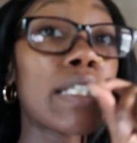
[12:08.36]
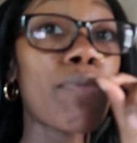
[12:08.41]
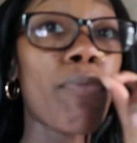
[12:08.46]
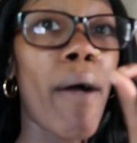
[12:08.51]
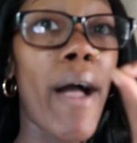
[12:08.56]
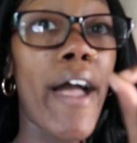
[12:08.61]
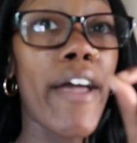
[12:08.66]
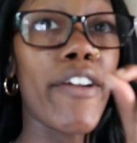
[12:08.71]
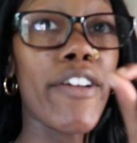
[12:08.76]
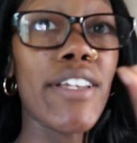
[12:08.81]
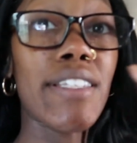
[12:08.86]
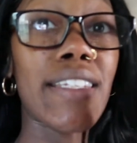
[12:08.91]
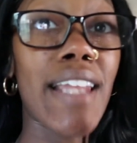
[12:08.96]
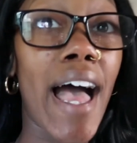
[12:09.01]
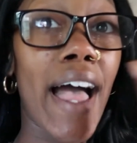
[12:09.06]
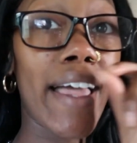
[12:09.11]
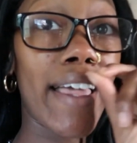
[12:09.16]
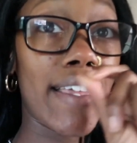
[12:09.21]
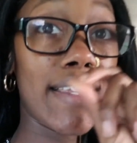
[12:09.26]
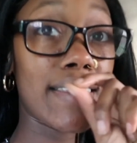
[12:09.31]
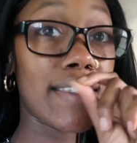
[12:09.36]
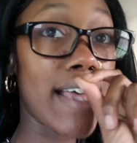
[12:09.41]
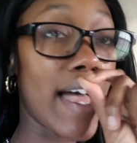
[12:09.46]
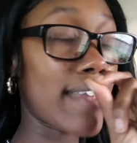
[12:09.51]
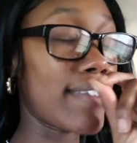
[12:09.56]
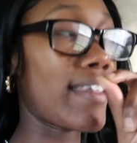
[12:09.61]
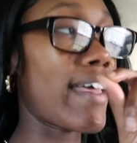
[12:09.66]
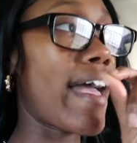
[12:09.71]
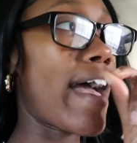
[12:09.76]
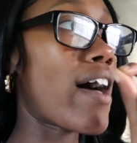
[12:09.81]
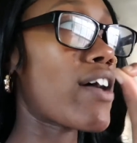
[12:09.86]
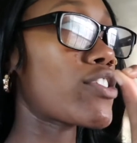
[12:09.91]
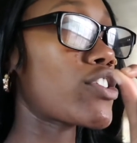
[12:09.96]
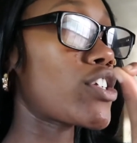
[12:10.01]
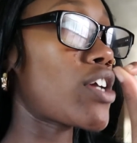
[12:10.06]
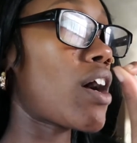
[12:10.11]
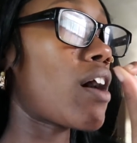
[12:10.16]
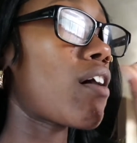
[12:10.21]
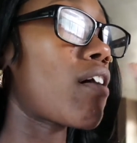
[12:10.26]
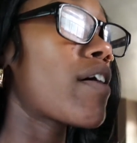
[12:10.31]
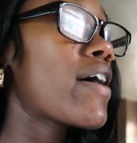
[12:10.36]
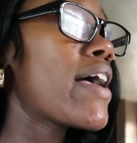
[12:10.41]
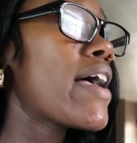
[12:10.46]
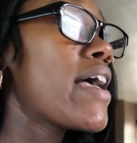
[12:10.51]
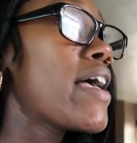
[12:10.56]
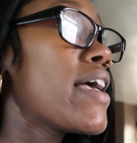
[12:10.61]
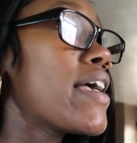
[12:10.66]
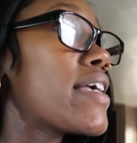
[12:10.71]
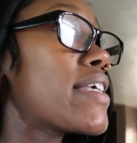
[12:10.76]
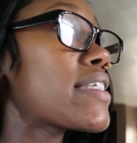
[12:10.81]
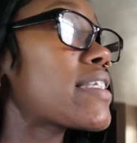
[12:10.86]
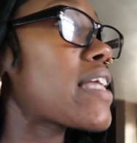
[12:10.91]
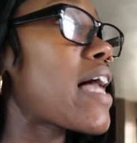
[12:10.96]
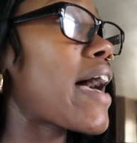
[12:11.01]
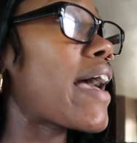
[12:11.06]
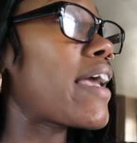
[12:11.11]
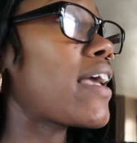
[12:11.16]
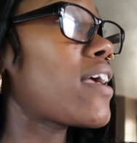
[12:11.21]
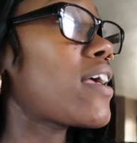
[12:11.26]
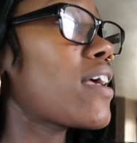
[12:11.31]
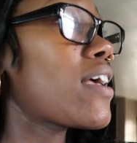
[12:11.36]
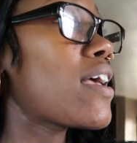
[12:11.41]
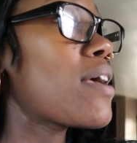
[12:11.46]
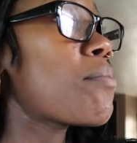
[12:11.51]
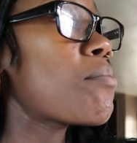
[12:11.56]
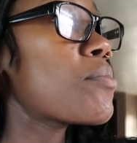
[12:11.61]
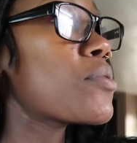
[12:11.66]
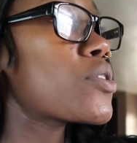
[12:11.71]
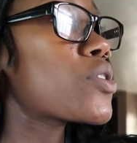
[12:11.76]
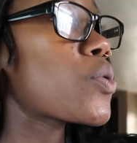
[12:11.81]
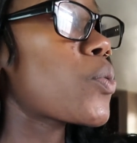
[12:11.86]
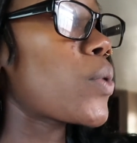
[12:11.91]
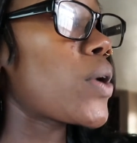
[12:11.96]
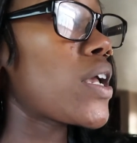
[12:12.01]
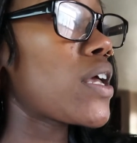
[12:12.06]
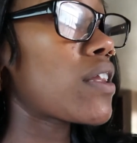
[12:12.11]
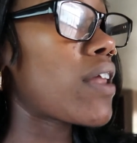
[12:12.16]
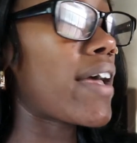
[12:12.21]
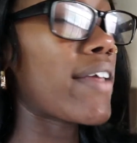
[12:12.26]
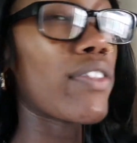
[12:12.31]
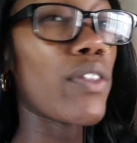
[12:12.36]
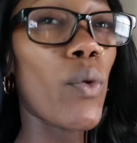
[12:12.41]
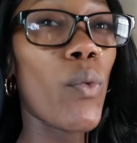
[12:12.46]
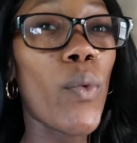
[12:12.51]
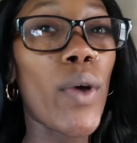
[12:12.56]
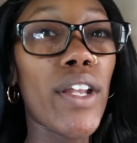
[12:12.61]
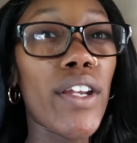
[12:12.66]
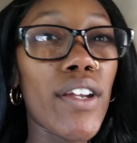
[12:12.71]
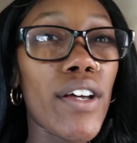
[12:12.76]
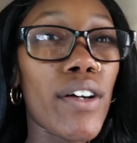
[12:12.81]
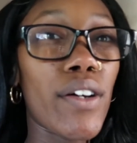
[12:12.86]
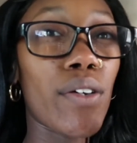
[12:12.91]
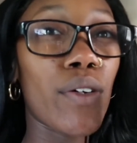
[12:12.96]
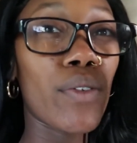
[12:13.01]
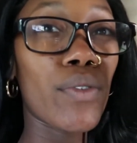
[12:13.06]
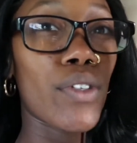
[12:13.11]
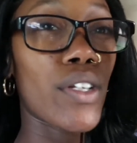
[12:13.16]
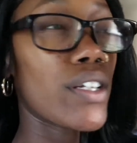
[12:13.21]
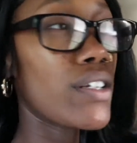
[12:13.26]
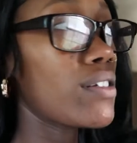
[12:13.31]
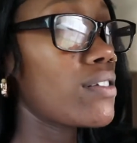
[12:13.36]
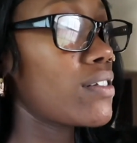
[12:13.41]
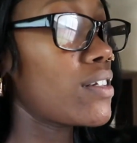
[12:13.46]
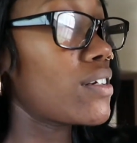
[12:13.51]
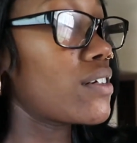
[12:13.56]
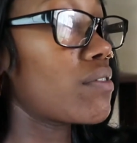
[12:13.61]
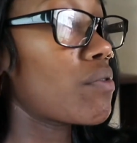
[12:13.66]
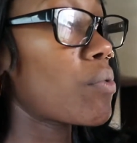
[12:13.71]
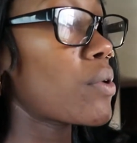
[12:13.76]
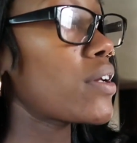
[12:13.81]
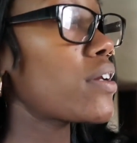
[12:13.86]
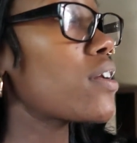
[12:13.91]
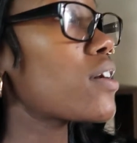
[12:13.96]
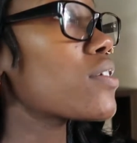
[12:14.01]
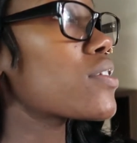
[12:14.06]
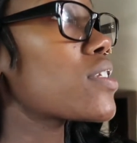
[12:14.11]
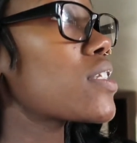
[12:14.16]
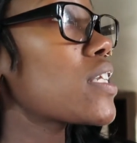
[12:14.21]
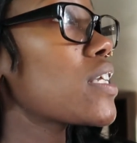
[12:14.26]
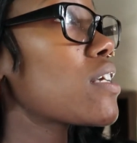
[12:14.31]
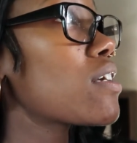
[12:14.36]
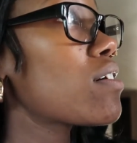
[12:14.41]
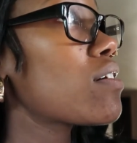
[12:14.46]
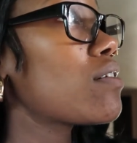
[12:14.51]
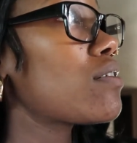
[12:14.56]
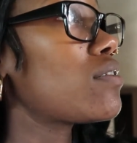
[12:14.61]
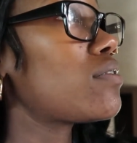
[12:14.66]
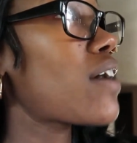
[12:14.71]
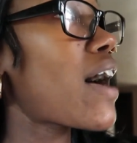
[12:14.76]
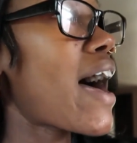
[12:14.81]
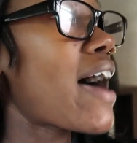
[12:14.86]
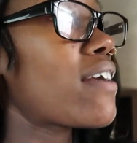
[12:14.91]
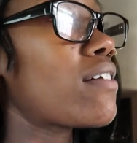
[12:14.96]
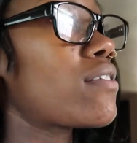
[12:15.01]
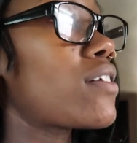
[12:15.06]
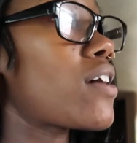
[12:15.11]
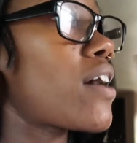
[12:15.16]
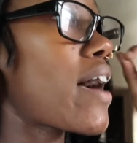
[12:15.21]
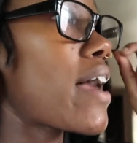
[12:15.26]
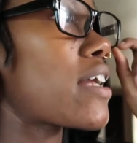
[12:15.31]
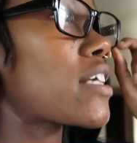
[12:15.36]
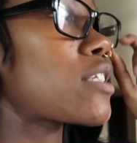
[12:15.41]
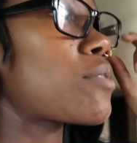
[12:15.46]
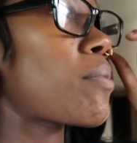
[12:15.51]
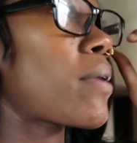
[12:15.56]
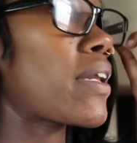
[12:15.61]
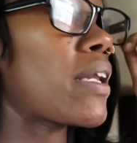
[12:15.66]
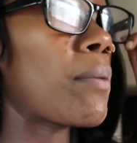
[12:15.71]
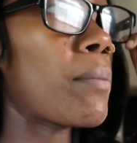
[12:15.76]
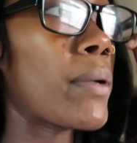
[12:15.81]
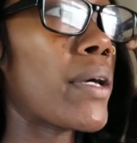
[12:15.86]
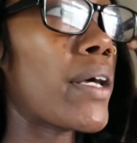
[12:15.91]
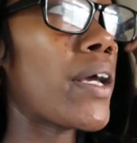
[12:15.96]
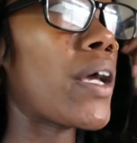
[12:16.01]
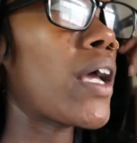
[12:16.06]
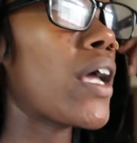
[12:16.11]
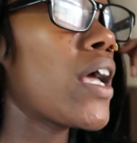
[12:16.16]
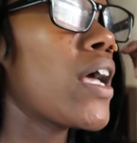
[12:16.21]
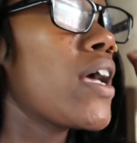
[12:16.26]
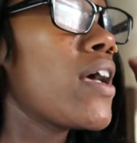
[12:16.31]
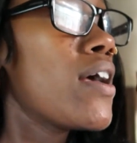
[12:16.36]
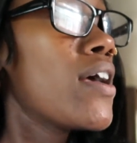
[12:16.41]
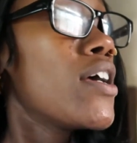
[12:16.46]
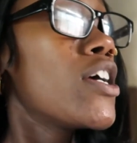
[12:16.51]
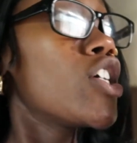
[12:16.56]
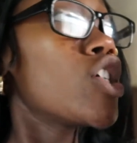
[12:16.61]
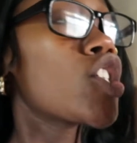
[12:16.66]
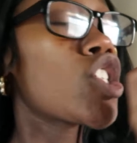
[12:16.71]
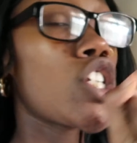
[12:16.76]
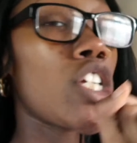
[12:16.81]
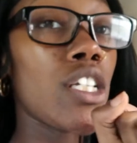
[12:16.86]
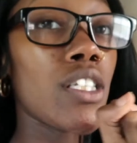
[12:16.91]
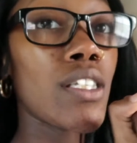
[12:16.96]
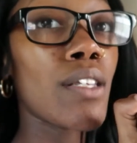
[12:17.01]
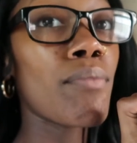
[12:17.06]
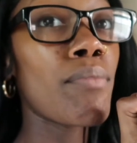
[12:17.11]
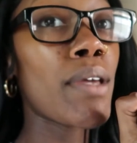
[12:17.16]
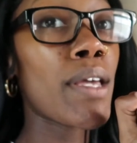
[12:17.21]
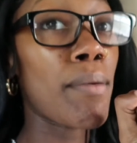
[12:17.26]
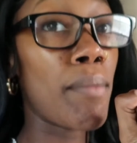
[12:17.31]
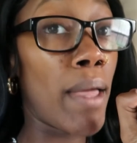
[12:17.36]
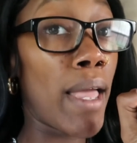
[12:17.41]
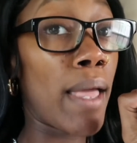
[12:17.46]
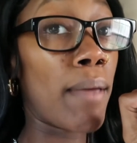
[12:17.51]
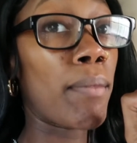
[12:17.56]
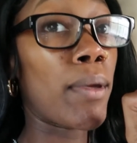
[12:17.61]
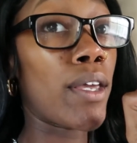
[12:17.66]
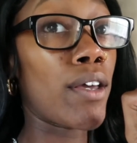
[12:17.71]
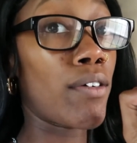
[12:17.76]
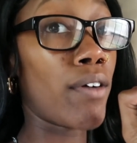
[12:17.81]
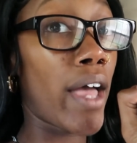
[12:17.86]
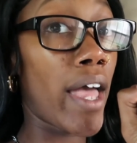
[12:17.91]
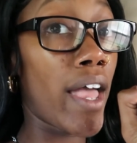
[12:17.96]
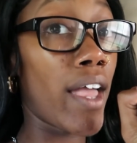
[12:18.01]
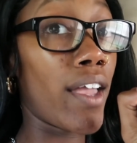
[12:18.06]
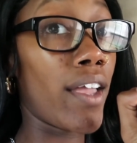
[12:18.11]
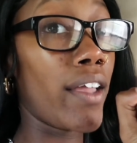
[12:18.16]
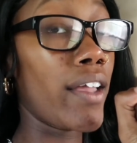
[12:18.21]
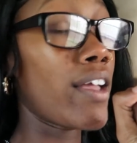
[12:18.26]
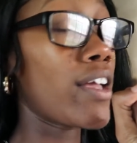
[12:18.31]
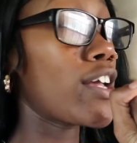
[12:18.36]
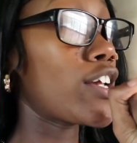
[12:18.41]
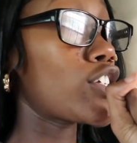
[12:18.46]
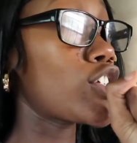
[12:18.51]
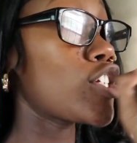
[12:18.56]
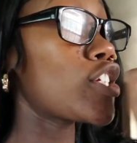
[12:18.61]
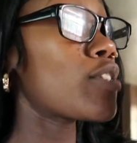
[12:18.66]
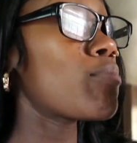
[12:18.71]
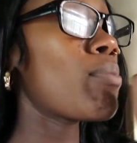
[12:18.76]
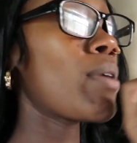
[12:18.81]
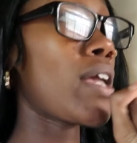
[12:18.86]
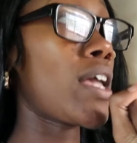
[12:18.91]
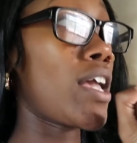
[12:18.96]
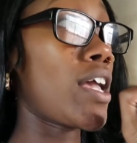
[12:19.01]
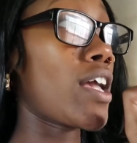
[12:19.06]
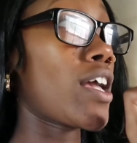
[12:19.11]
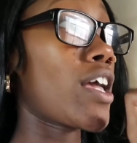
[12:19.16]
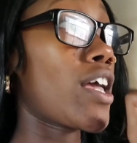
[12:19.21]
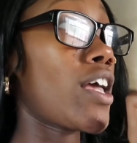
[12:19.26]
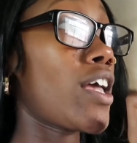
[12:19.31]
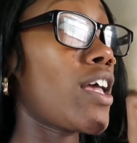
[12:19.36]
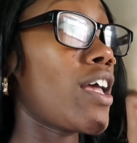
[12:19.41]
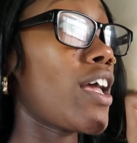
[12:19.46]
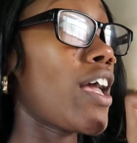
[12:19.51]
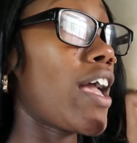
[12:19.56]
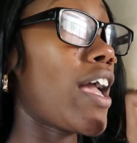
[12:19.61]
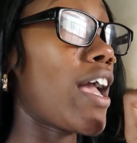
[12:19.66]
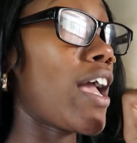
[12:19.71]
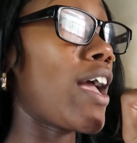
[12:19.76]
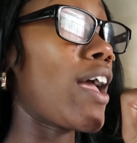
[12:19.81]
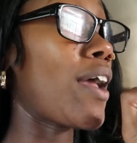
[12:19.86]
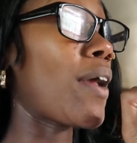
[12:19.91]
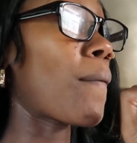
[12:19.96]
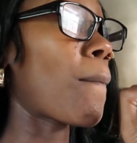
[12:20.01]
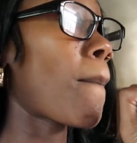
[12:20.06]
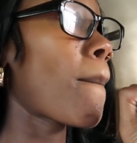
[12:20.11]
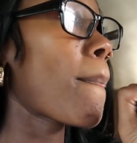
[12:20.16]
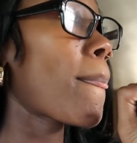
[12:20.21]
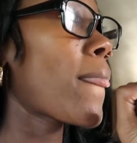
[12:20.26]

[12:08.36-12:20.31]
spider. It's not inside the house, y'all. It's like in between like the window, the window sill. I don't know how to explain it, but she's a big mammy, okay? She's big. And